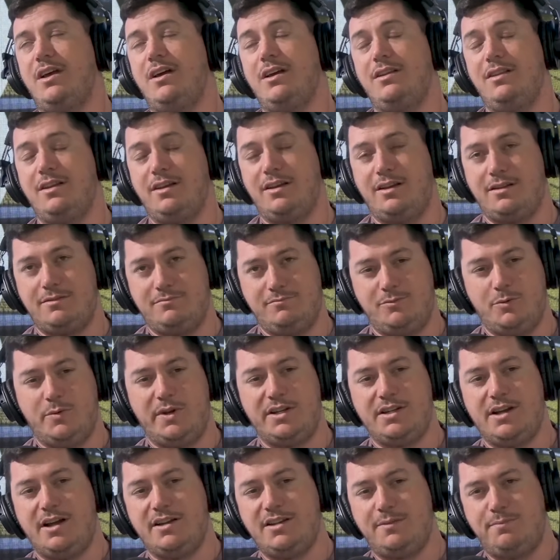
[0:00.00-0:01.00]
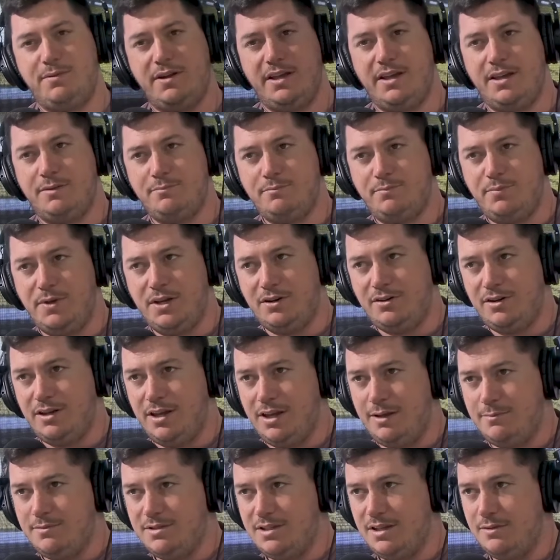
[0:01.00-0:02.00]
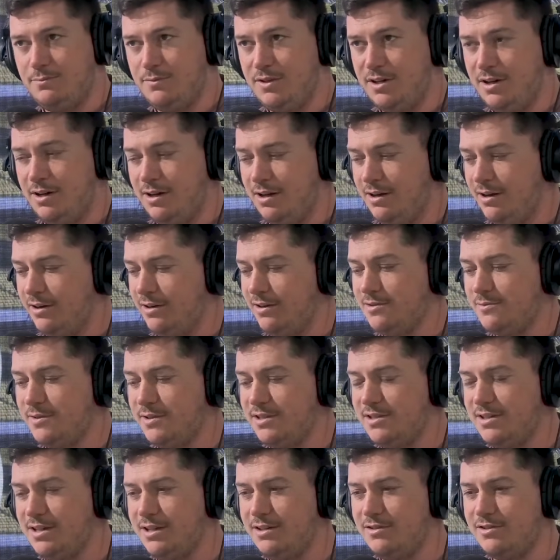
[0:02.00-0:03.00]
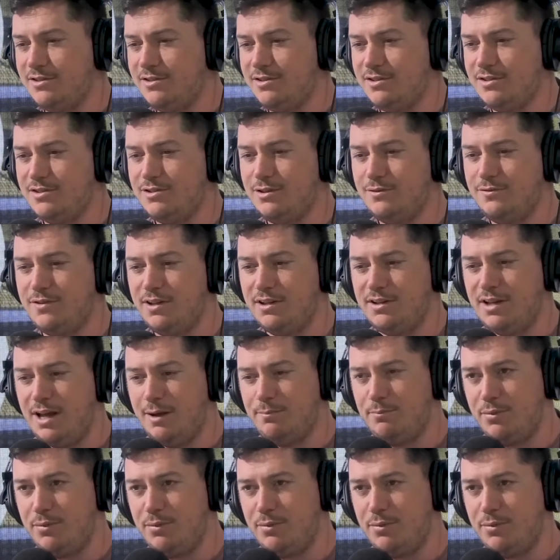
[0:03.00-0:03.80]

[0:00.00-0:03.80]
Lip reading: Like, went on to play in bigger games then with All Irelands, with seniors and stuff like that.